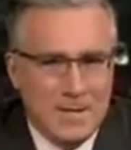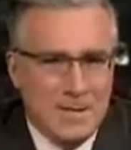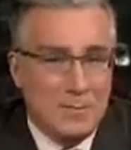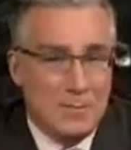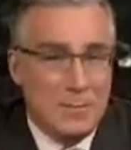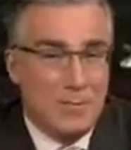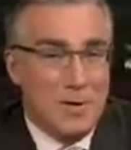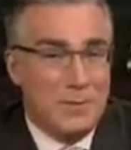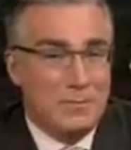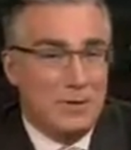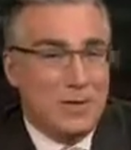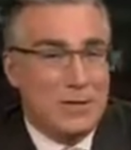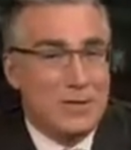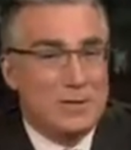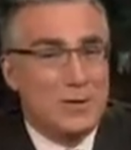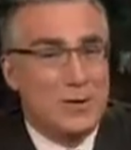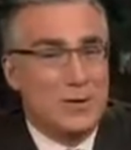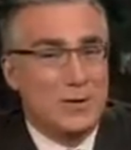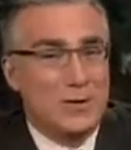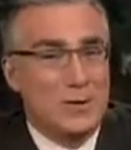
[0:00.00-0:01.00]
The
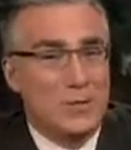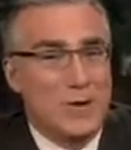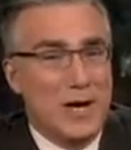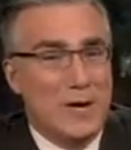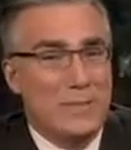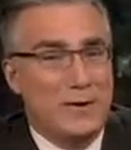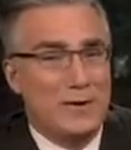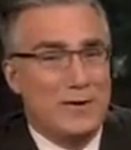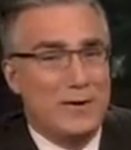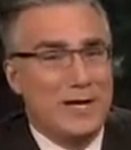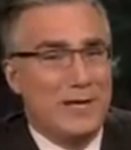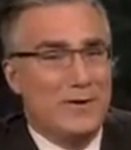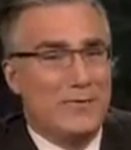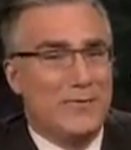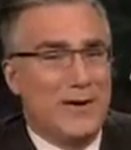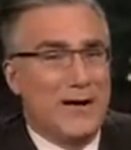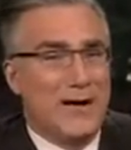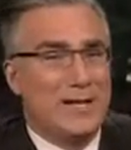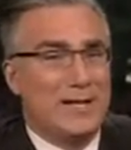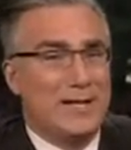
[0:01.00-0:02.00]
Republicans called Obama a
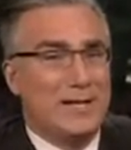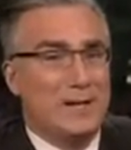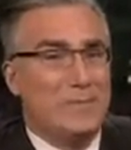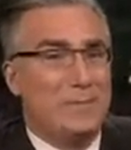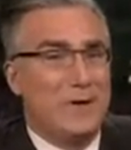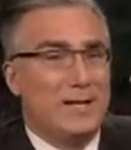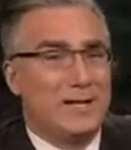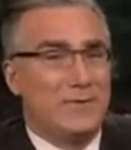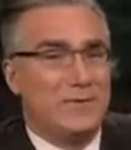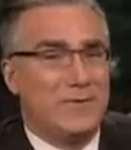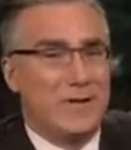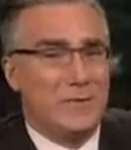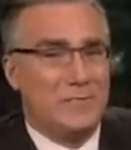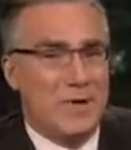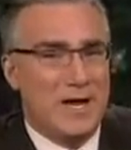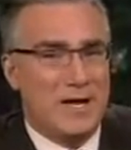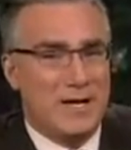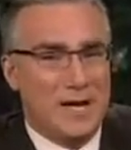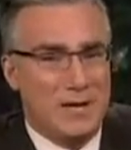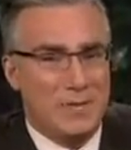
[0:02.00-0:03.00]
neophyte, and then they picked a
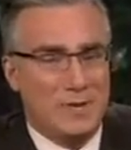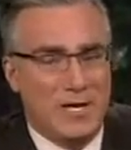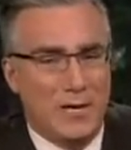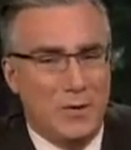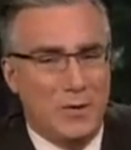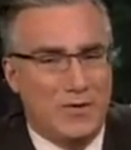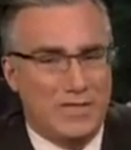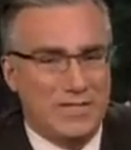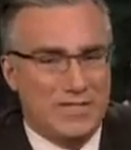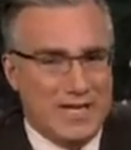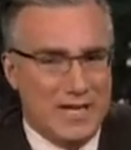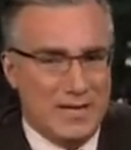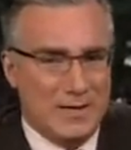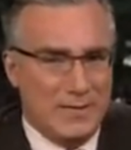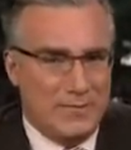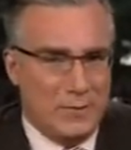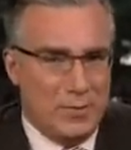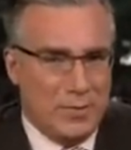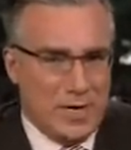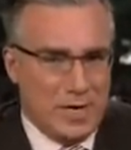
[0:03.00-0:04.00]
VP nominee with
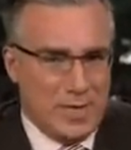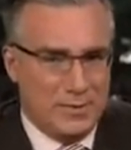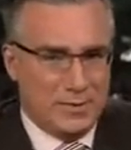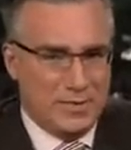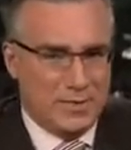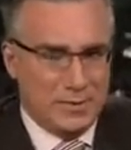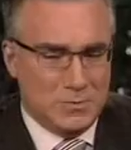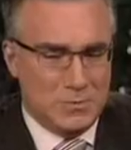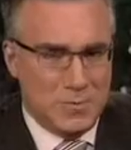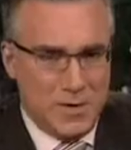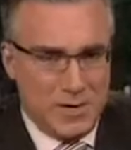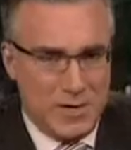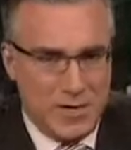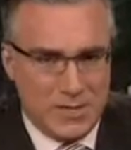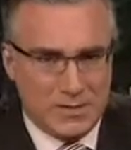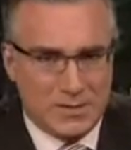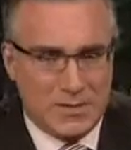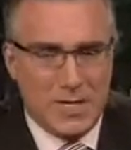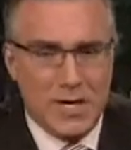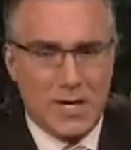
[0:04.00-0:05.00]
1/10 of Obama's
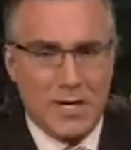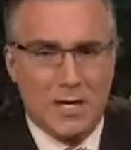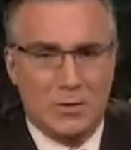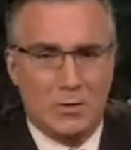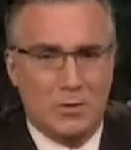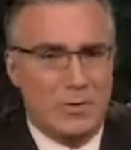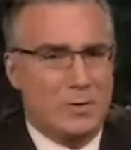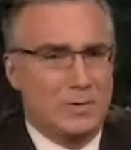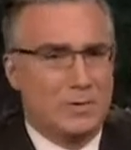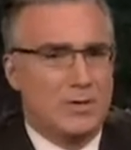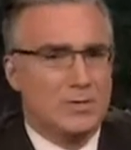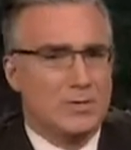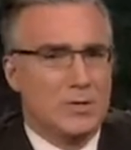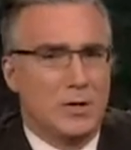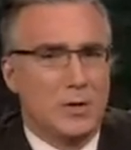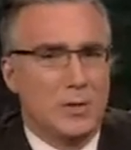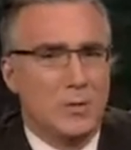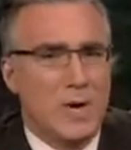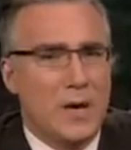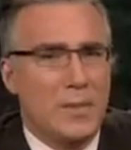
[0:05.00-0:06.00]
experience. The Republicans
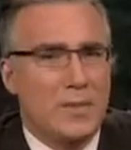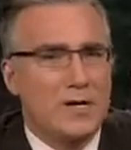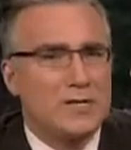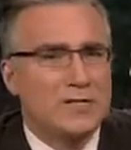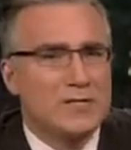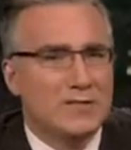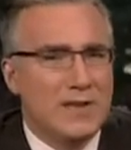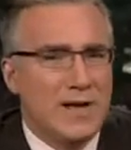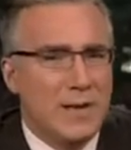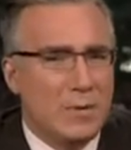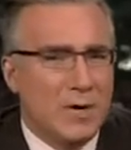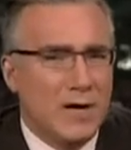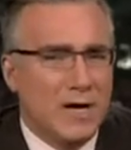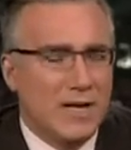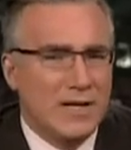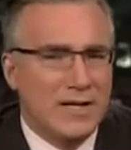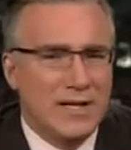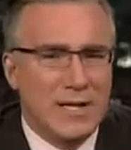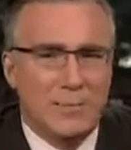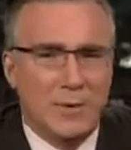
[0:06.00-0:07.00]
called Obama a celebrity,
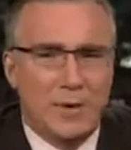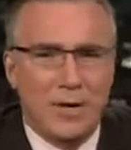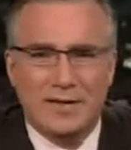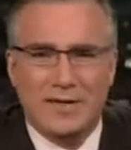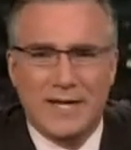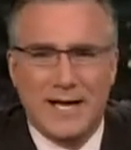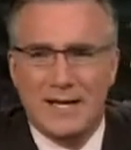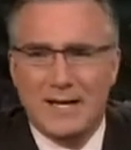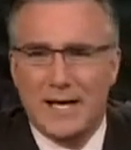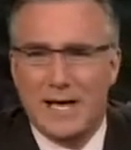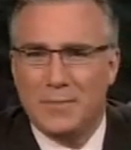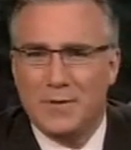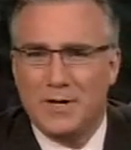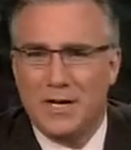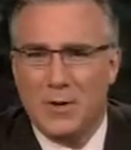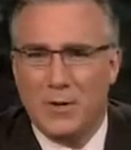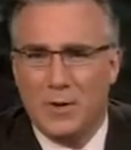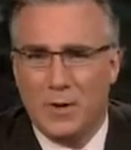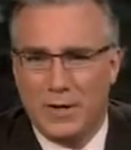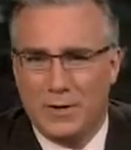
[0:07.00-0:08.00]
and then they bought that
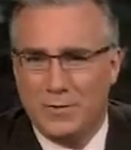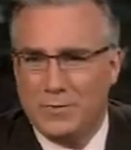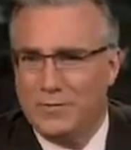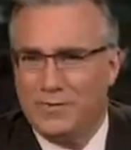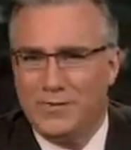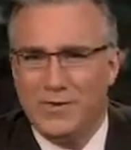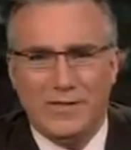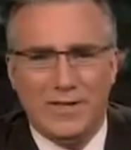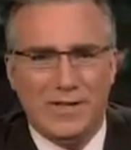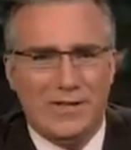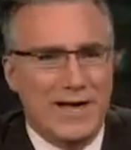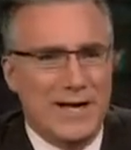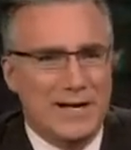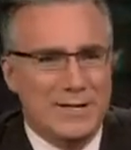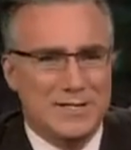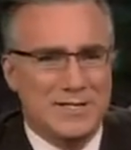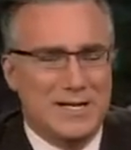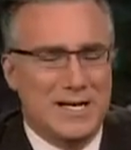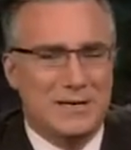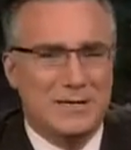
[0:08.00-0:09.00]
nominee
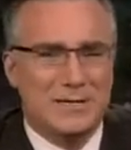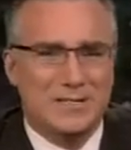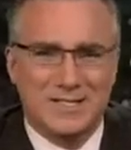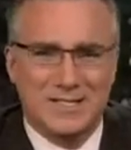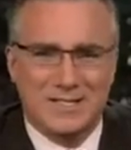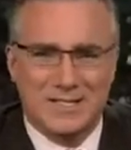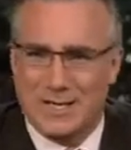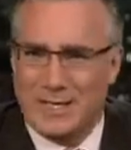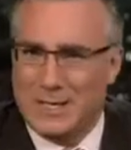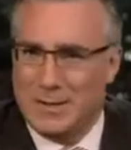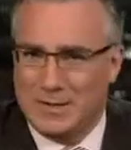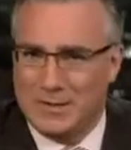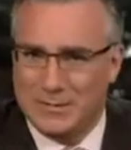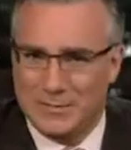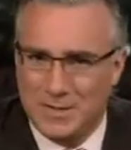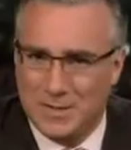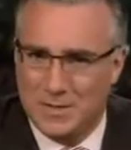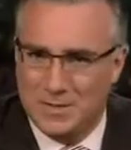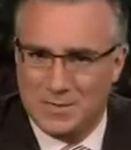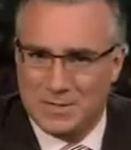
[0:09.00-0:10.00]
$150,000 in designer
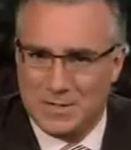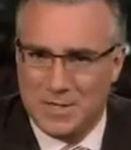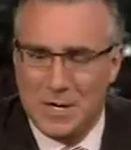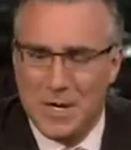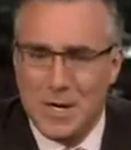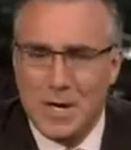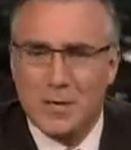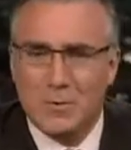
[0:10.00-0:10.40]
clothes.